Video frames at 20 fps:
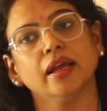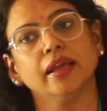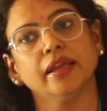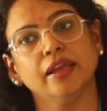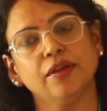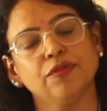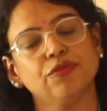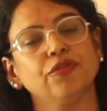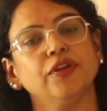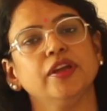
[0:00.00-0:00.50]

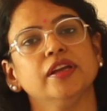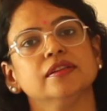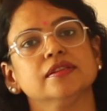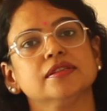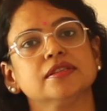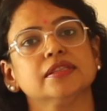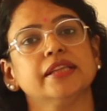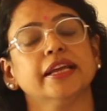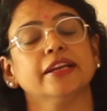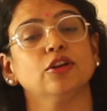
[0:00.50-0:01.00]
he
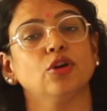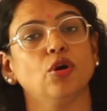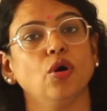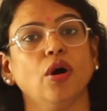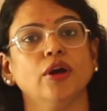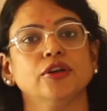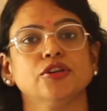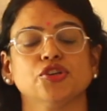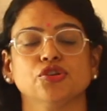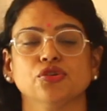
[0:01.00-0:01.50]
feels that
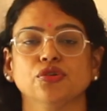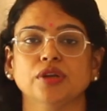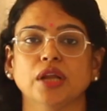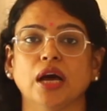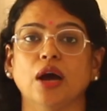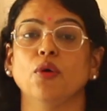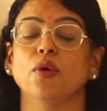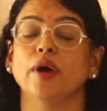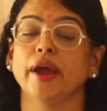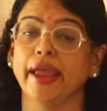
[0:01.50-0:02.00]
God should
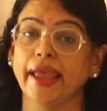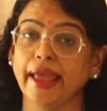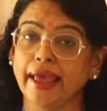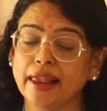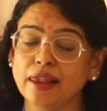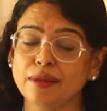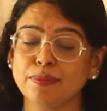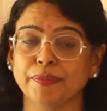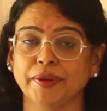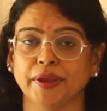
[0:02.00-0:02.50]
now
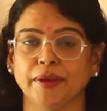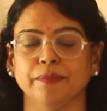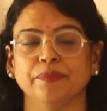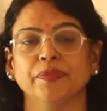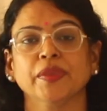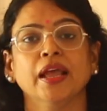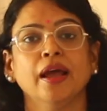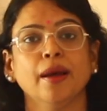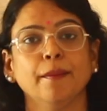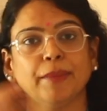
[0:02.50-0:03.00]
help
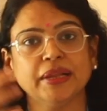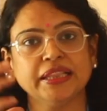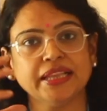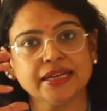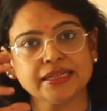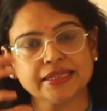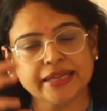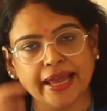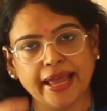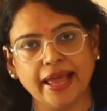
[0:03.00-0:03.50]
him. But
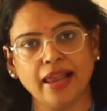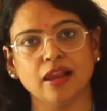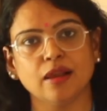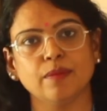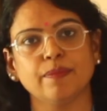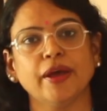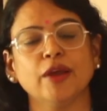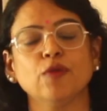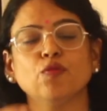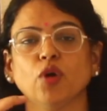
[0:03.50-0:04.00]
that
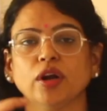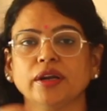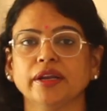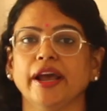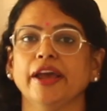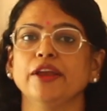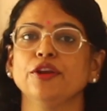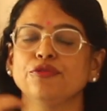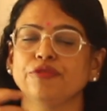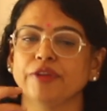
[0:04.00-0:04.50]
help, and what
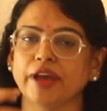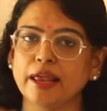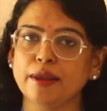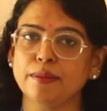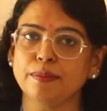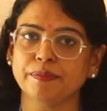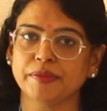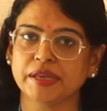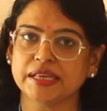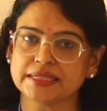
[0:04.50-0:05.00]
kind of
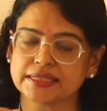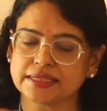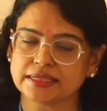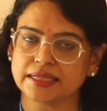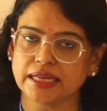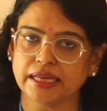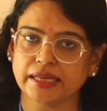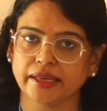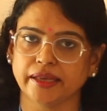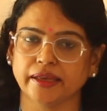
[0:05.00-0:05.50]
help he's
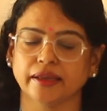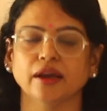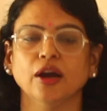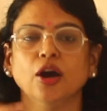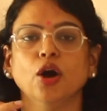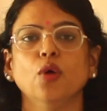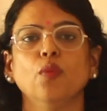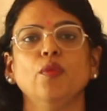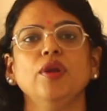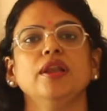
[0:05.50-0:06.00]
seeking,
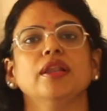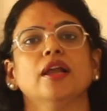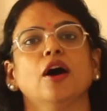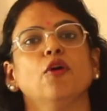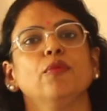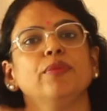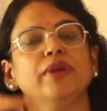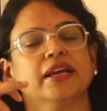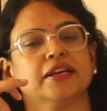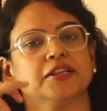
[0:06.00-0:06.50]
will now be